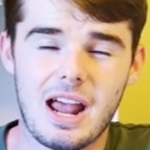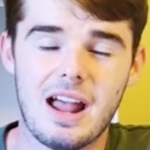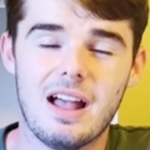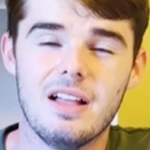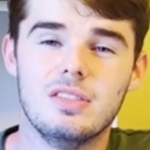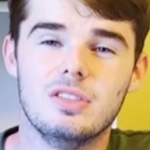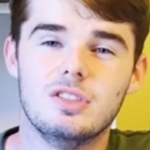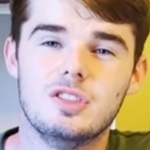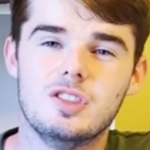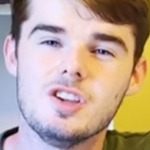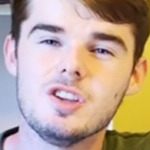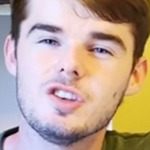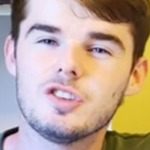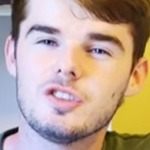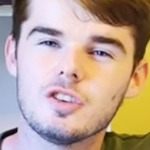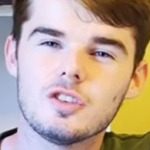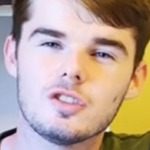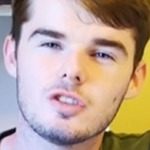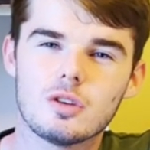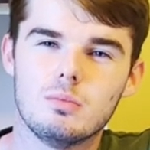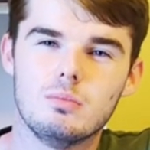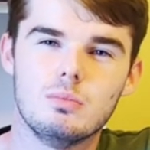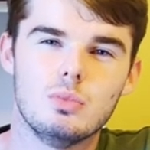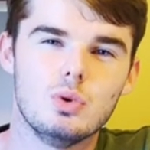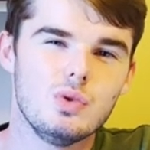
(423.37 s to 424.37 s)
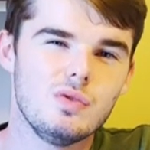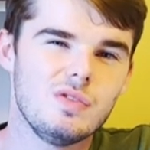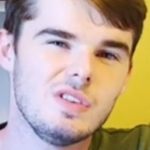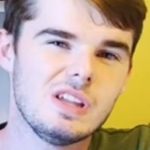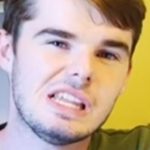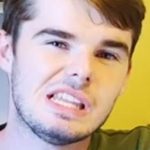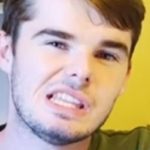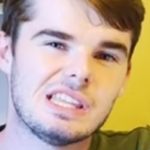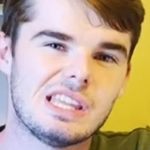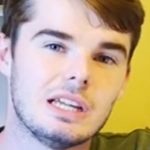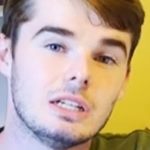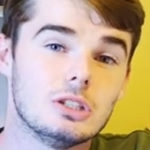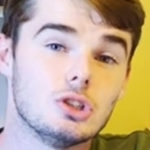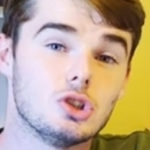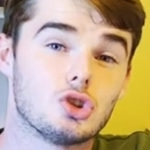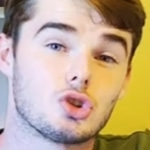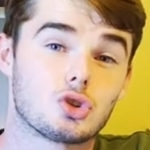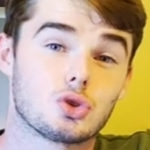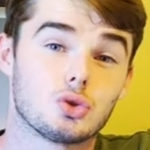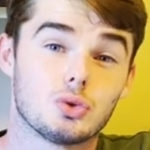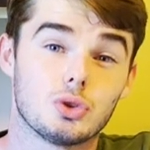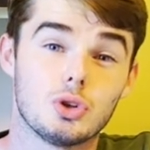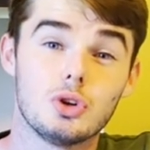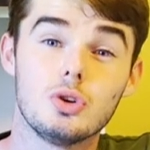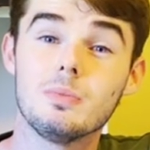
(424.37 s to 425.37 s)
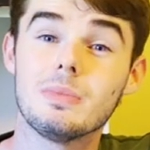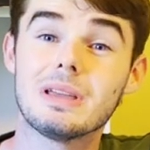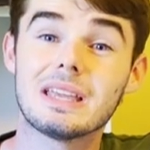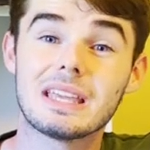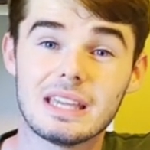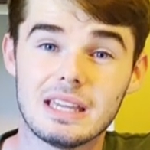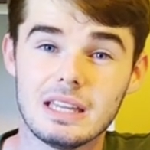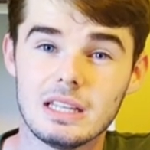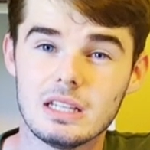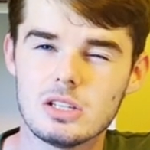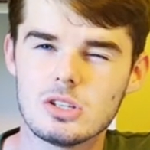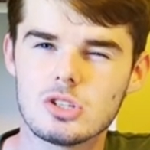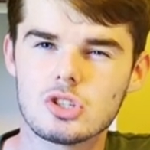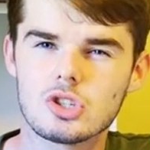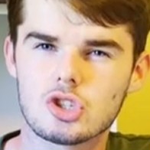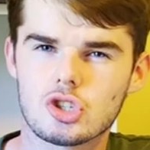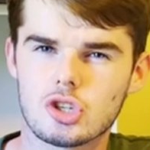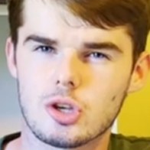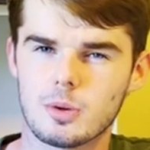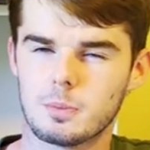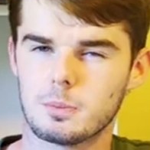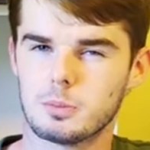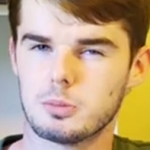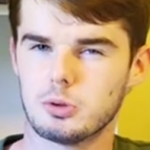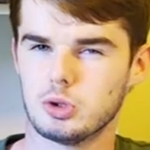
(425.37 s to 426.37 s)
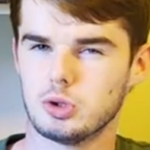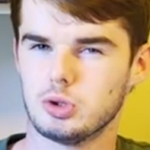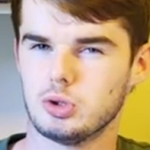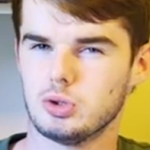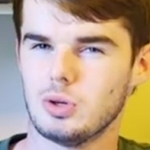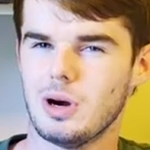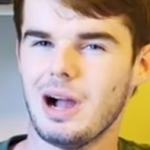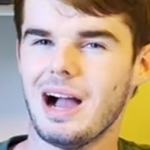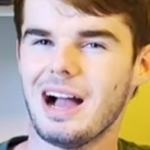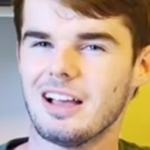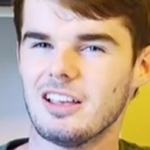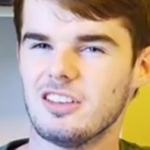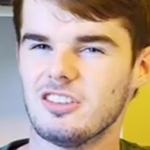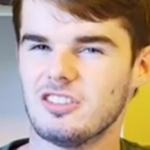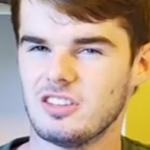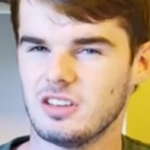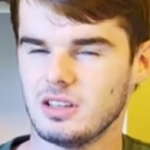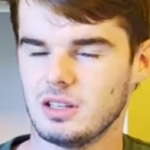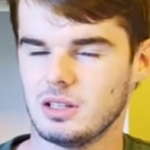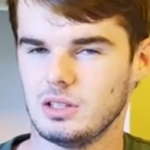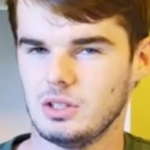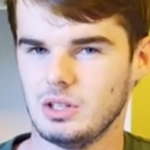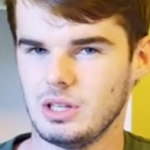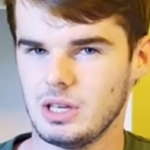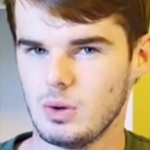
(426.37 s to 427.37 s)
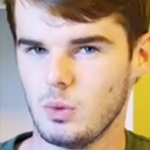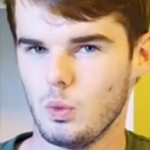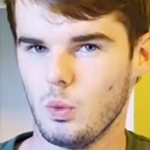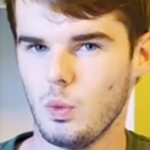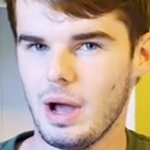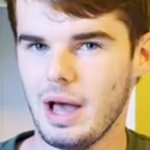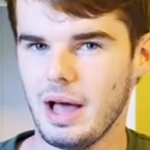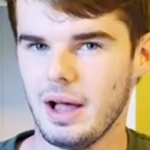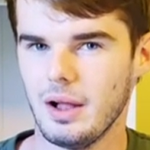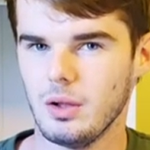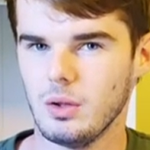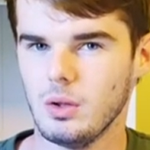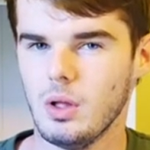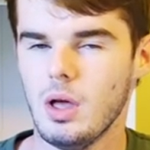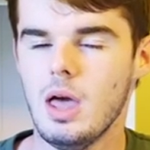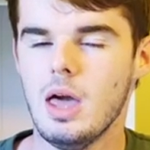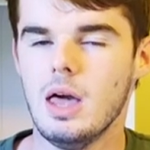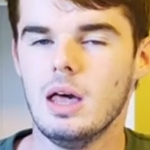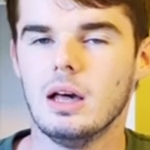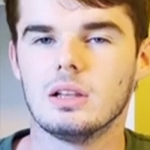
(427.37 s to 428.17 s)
and this is a movie that drew me in surprisingly well.